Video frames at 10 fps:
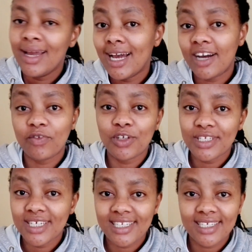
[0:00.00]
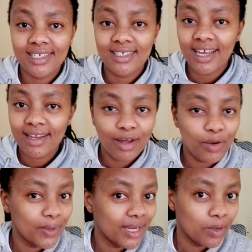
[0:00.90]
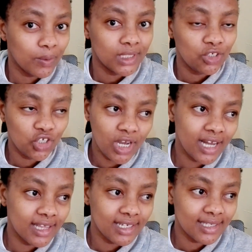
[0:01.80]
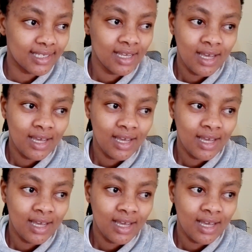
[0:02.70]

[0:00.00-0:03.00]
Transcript: I have not yet decided when I will share this,